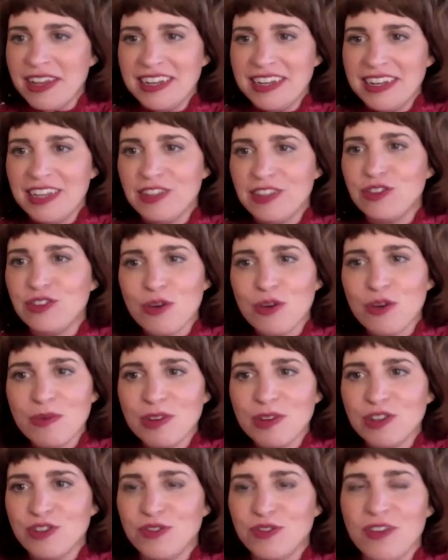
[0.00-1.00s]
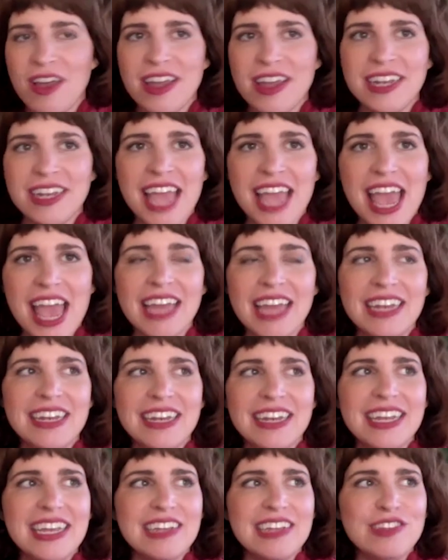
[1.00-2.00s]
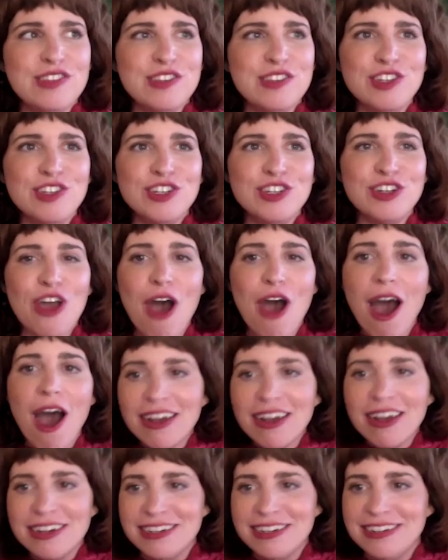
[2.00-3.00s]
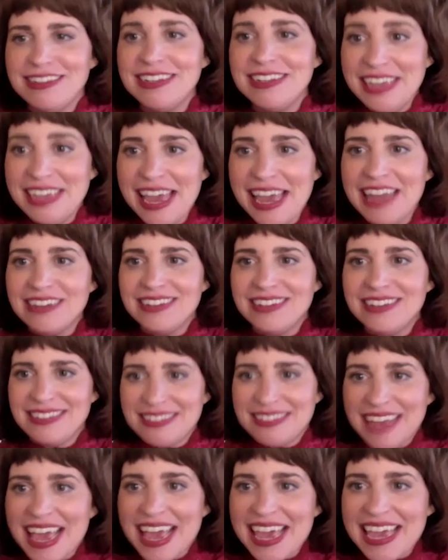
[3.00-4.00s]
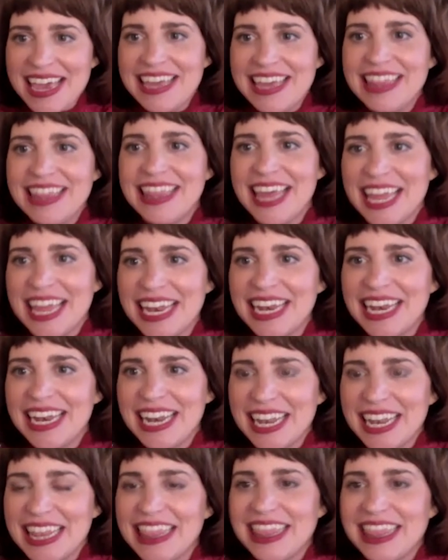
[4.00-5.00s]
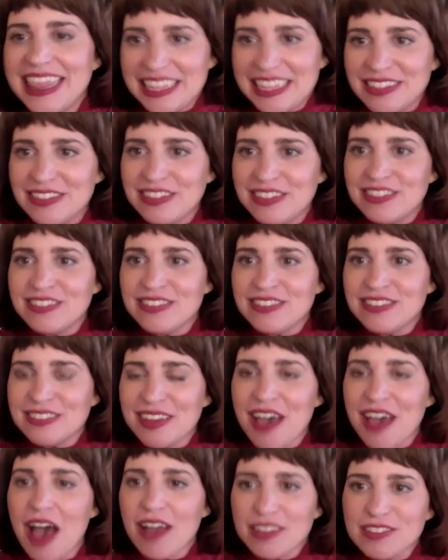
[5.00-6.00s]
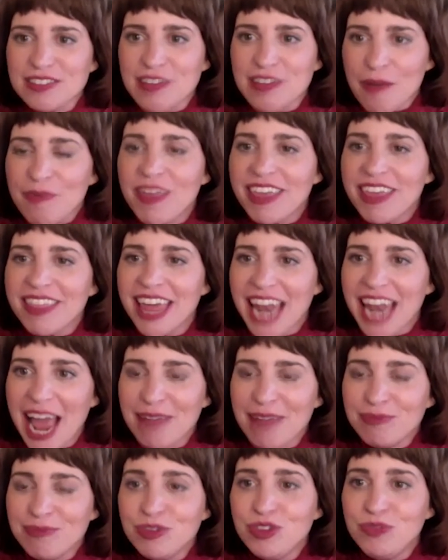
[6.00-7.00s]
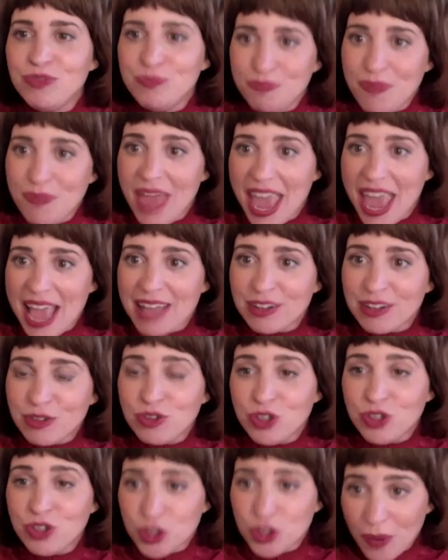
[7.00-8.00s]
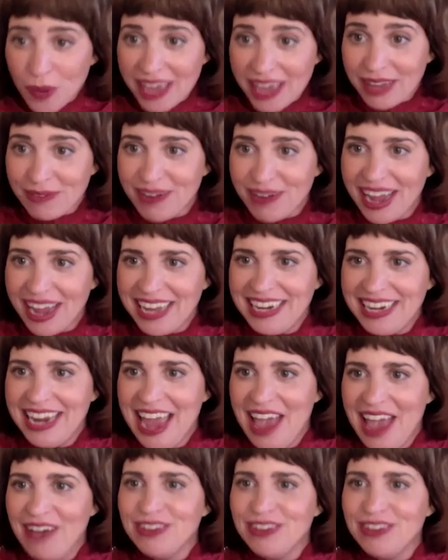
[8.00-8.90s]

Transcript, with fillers: It's so much fun. And it's such an honor to get to say that this is something that I'm doing right now.